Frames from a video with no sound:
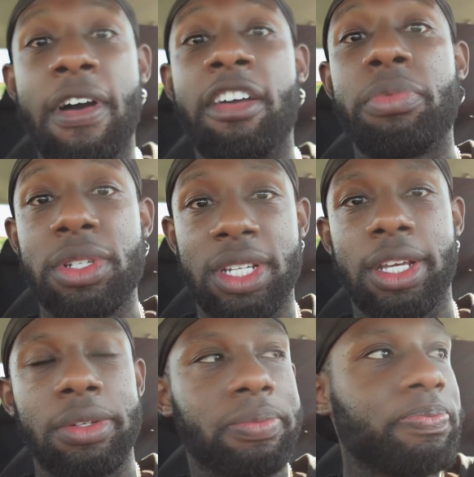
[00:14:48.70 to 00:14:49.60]
5%.
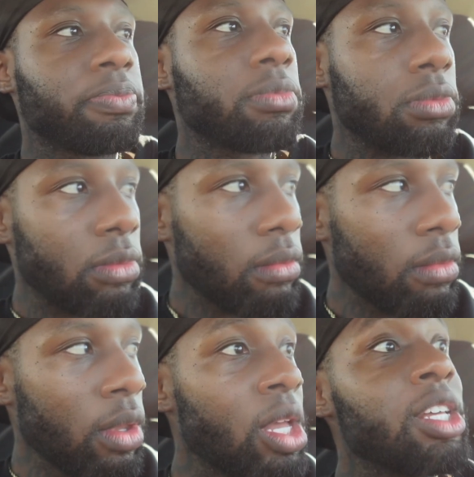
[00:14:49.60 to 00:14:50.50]

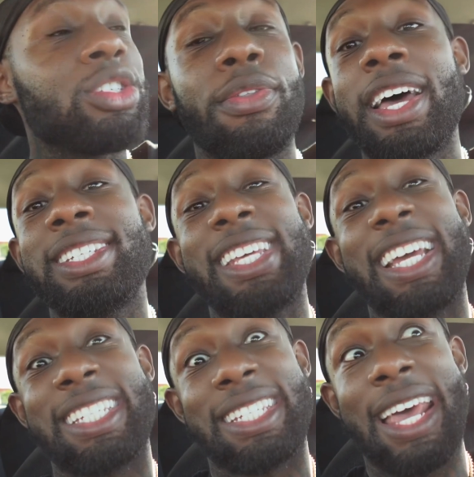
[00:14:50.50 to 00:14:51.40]
So that's the
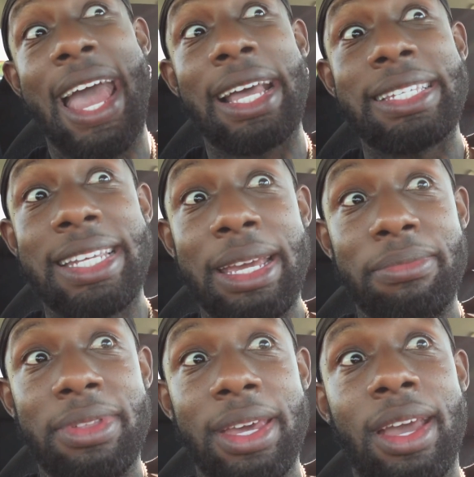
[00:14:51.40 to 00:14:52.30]
exact
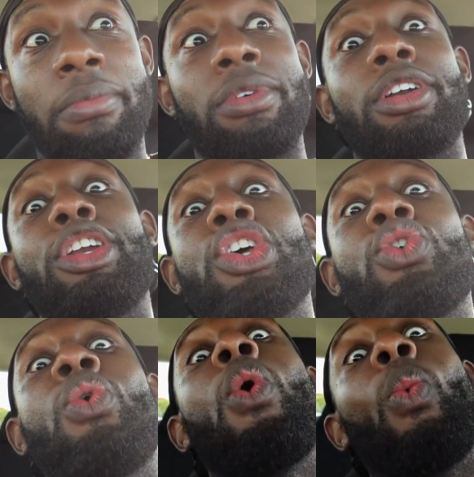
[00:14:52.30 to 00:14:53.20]
same thing I'm gonna
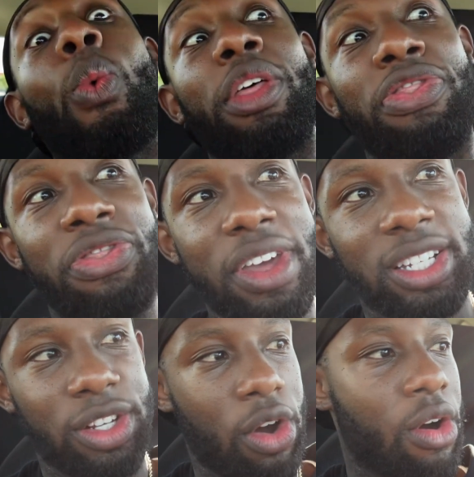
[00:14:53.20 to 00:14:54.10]
do with
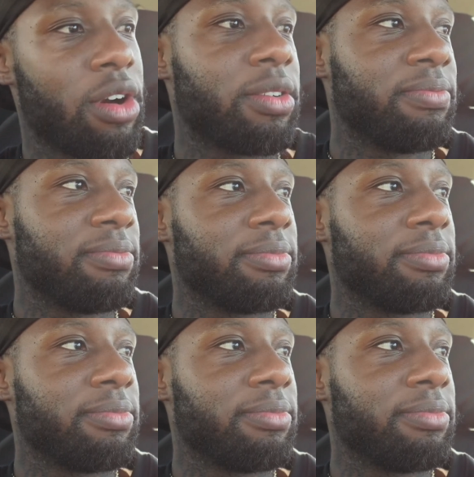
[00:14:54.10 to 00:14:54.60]
this car.